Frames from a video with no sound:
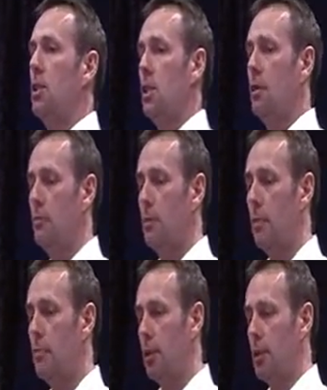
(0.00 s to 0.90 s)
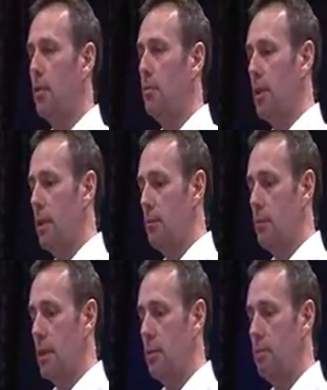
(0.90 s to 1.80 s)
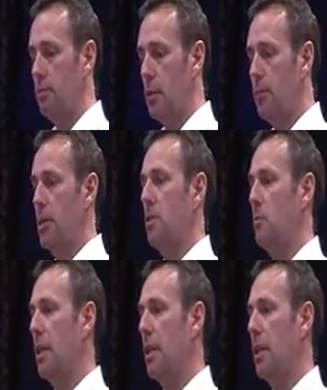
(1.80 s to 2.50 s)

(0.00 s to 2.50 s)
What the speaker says: So I'm putting a business